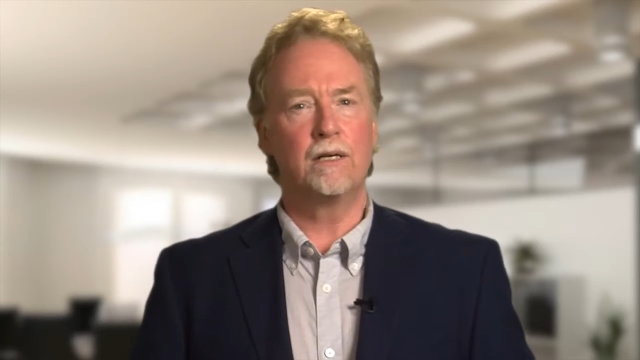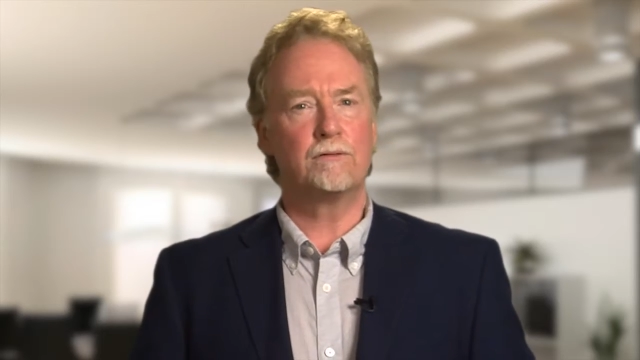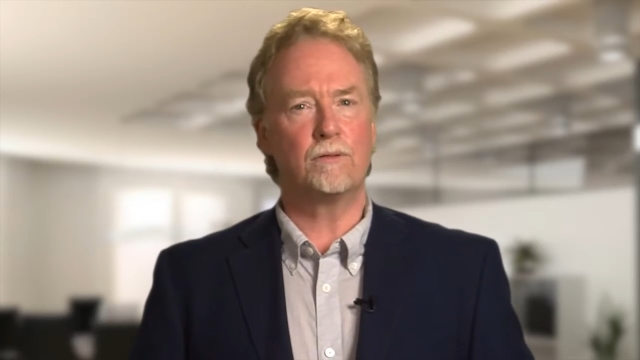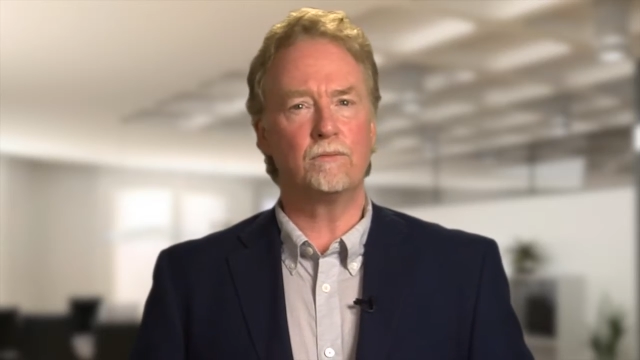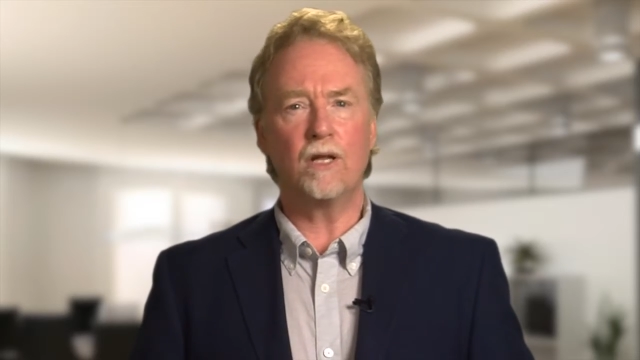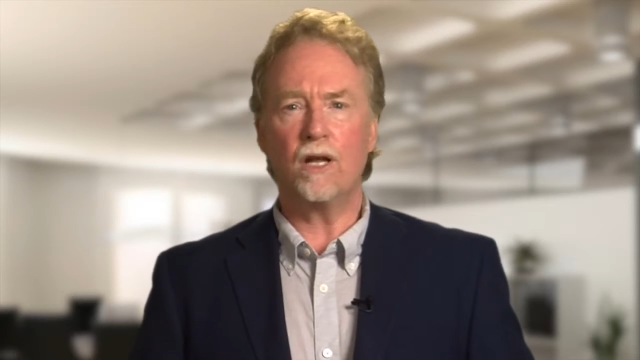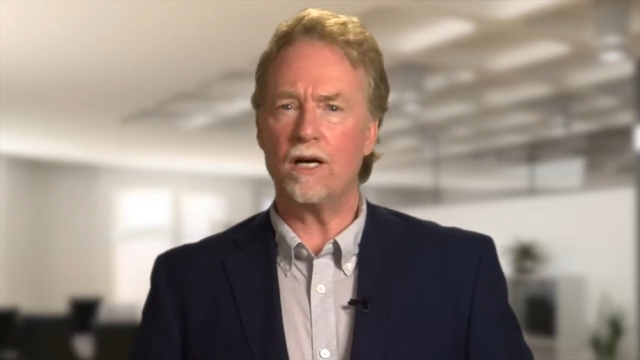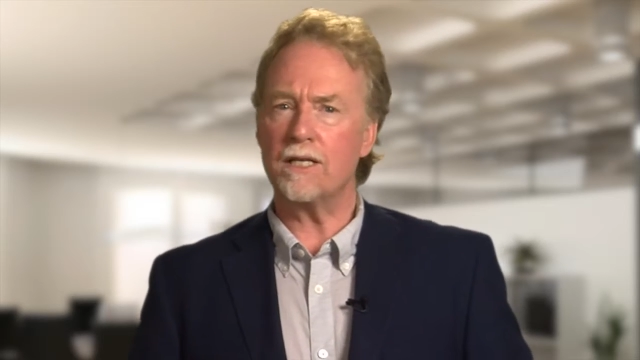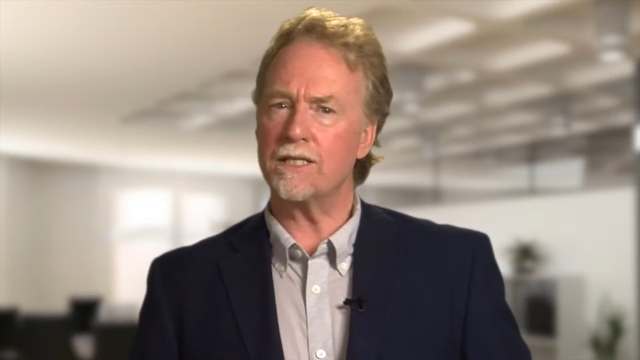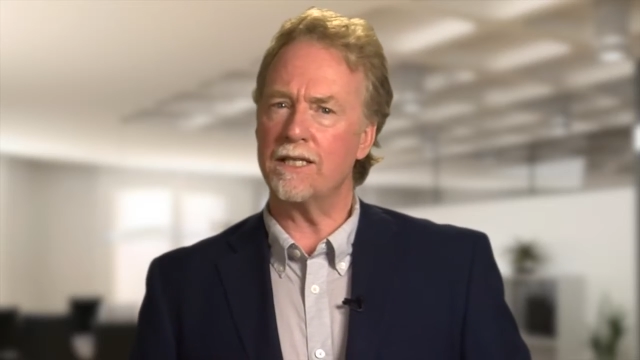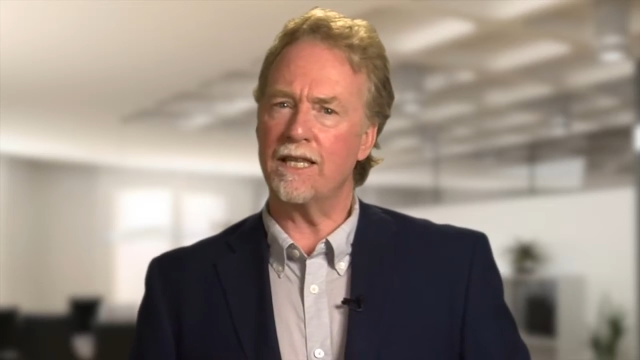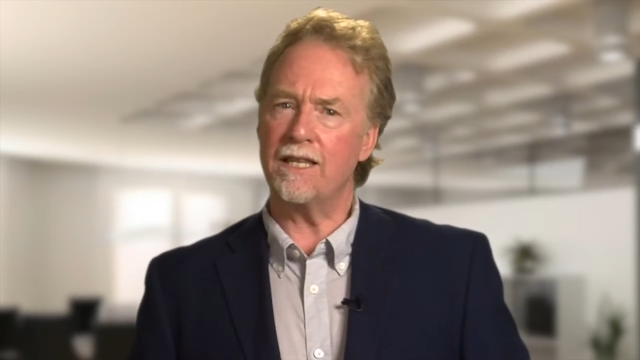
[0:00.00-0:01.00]
from
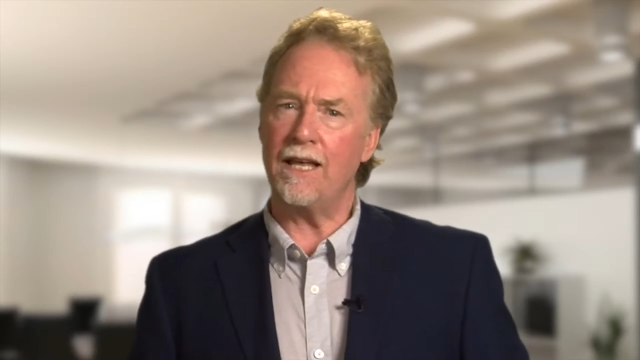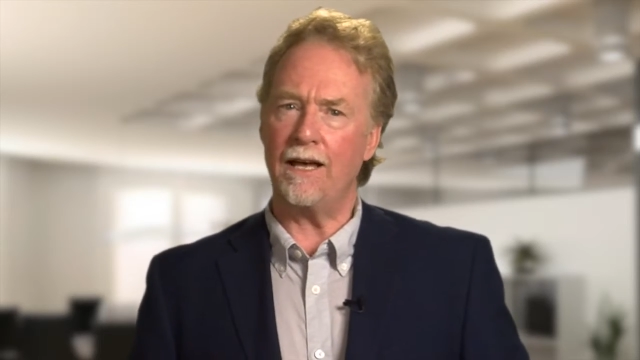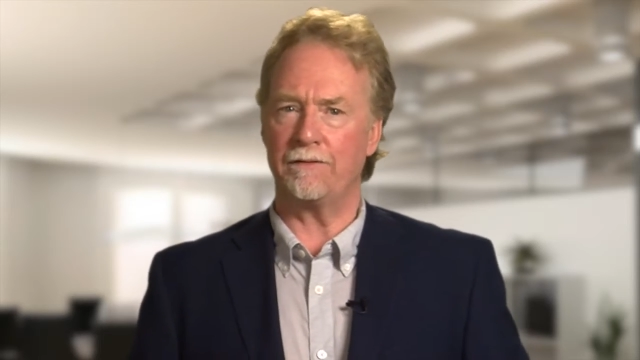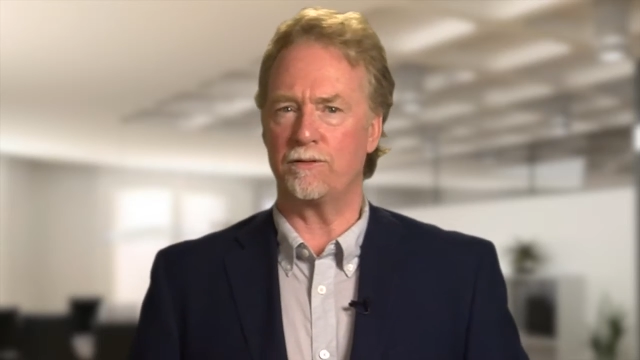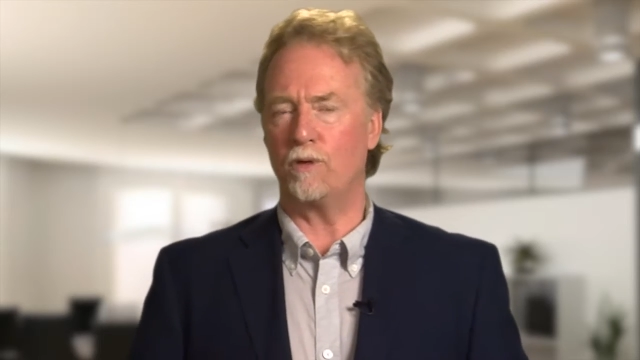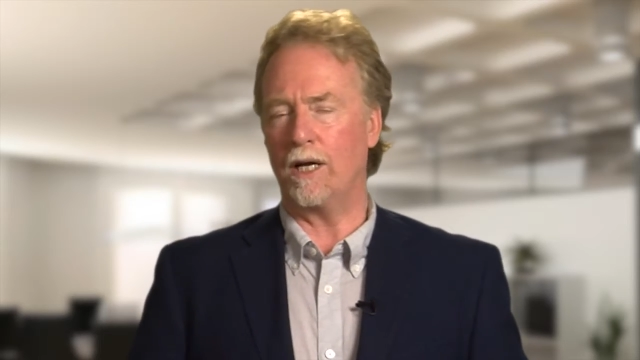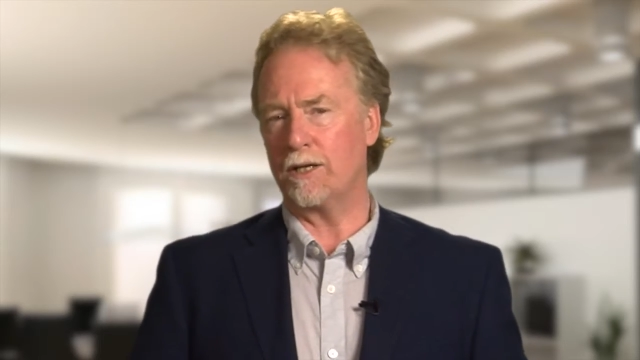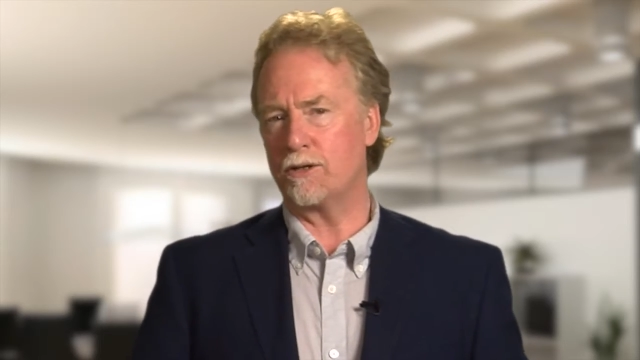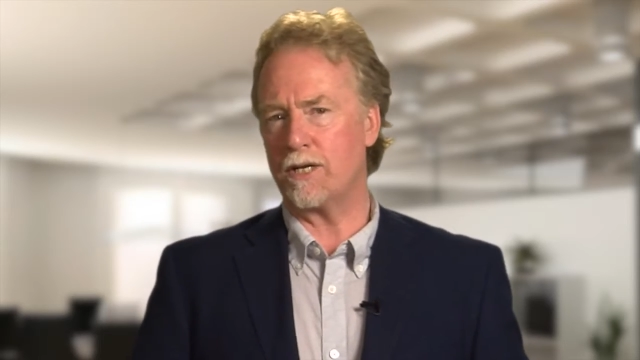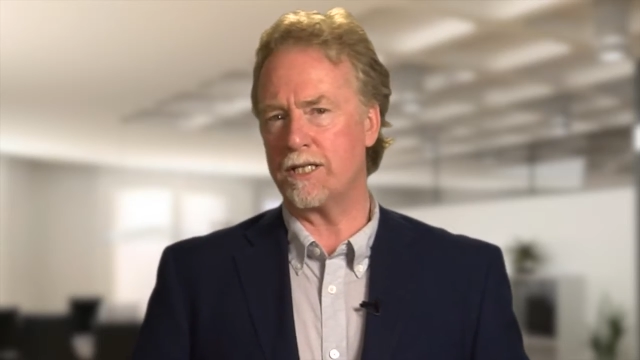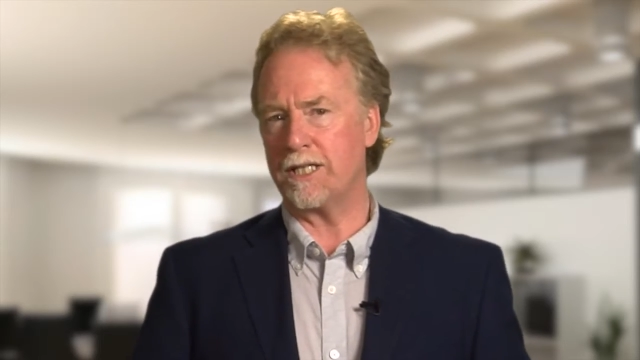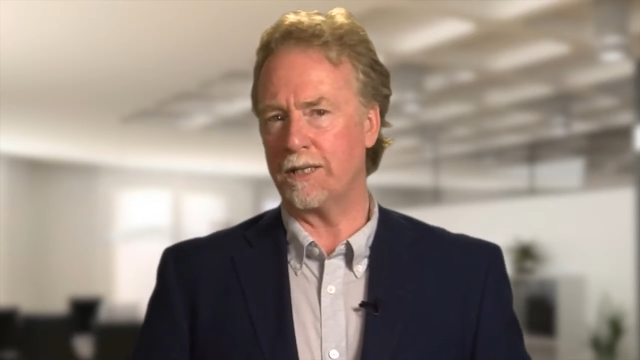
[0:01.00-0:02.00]
loss and theft while
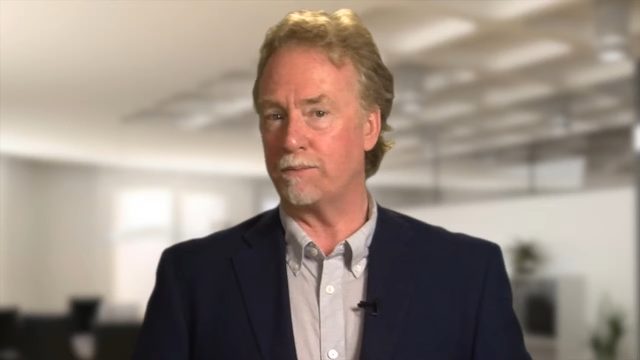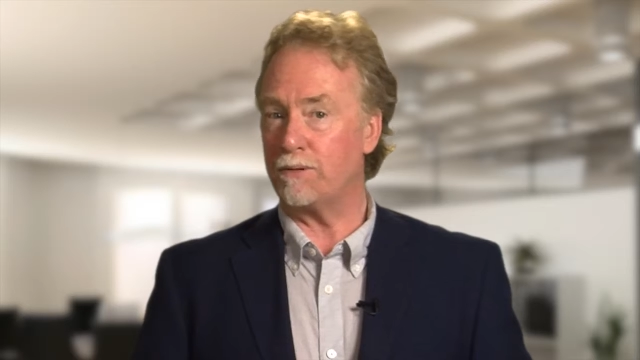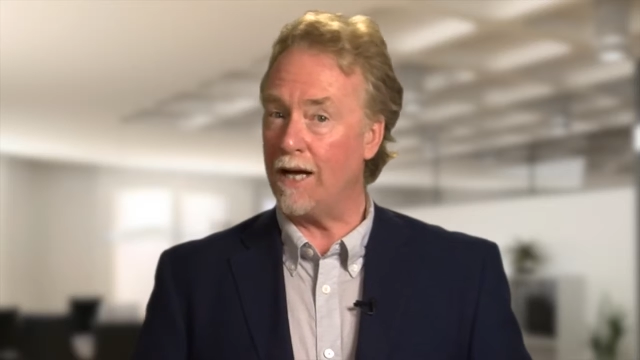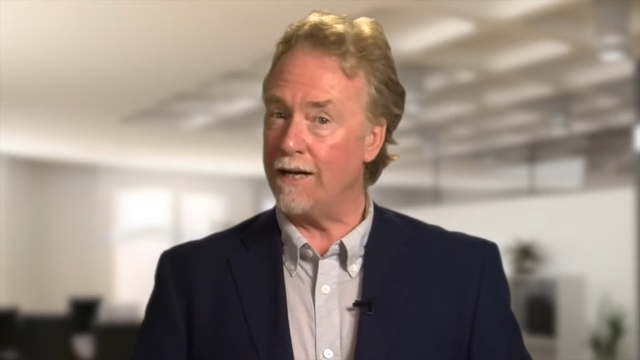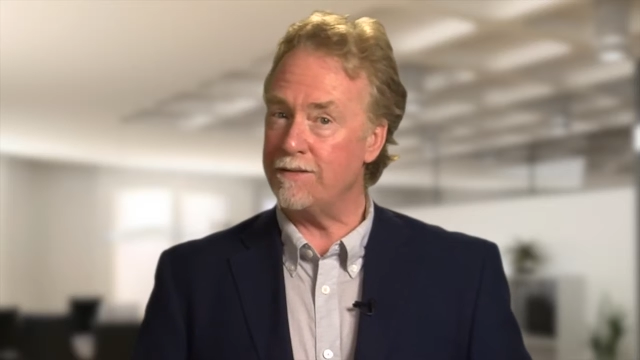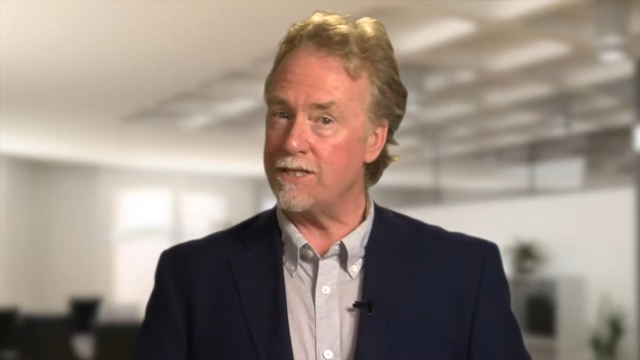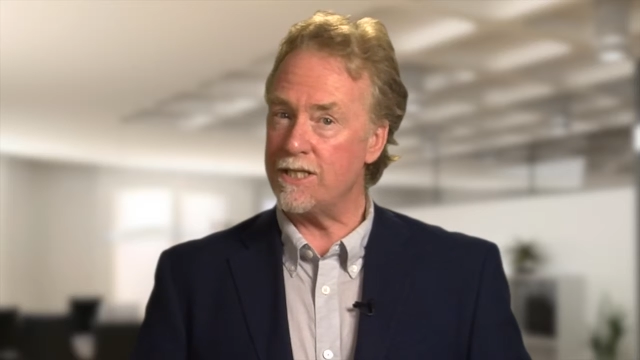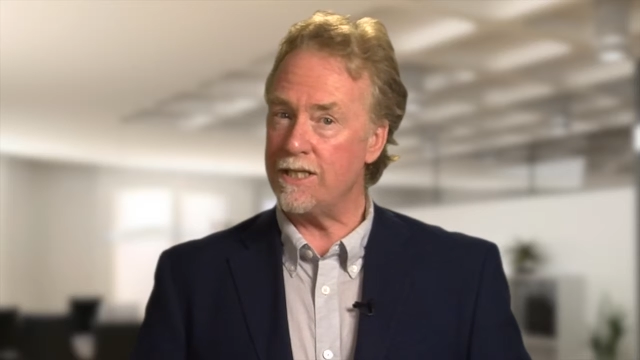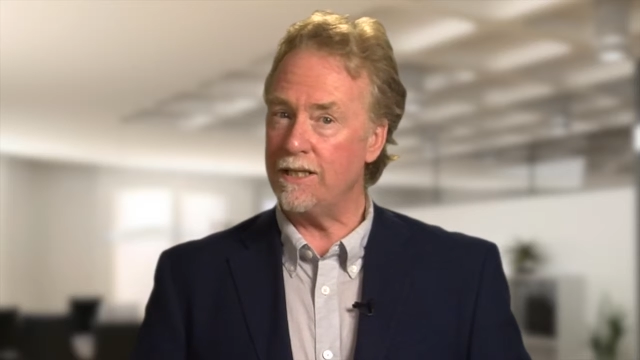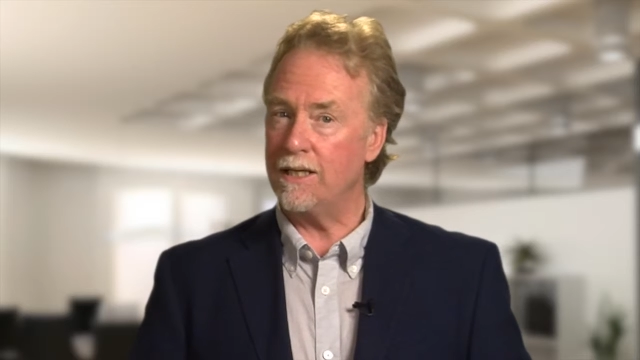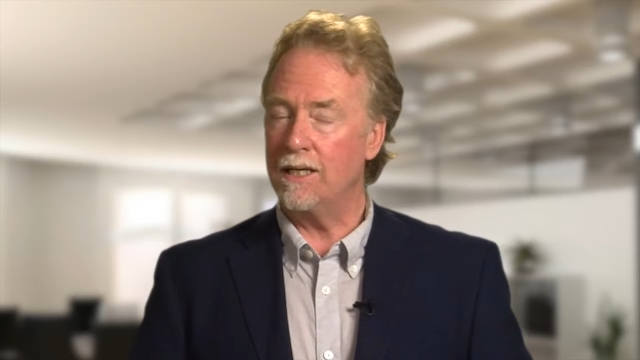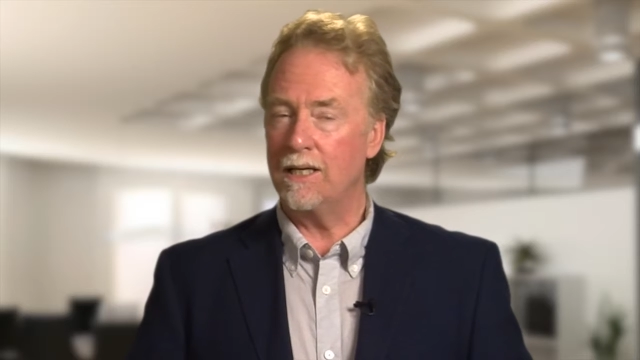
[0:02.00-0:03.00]
addressing
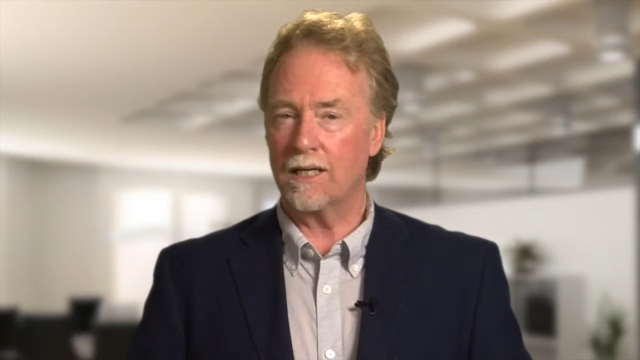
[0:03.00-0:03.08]
privacy,